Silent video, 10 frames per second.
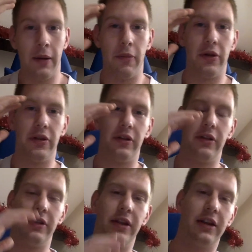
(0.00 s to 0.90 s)
But
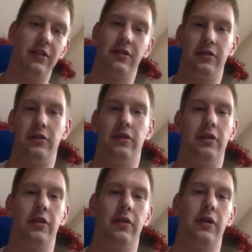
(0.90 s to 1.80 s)
that's
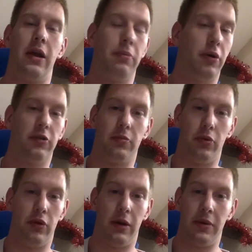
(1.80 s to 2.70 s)
impossible.
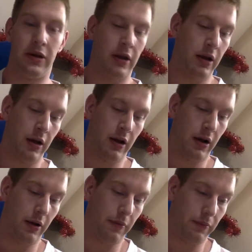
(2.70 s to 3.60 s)
I mean,
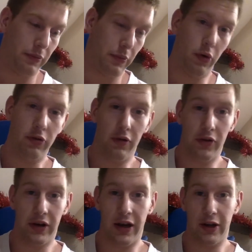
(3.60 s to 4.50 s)
most of
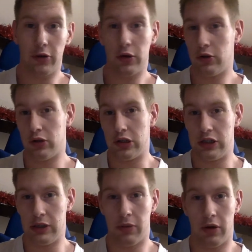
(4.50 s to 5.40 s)
the guys going to the
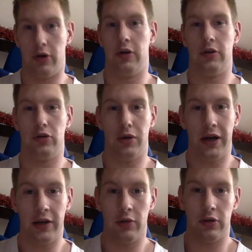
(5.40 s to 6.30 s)
gym are
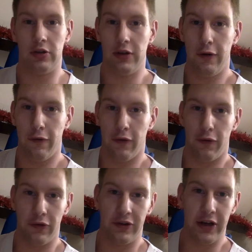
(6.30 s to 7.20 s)
trying to achieve a
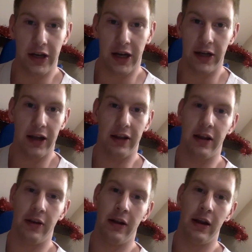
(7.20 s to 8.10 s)
physique like that,
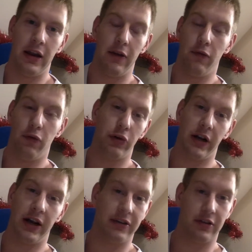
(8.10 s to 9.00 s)
and if for
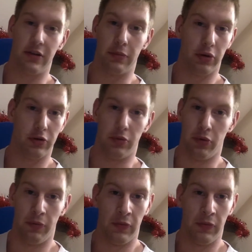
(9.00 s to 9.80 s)
guys it's impossible.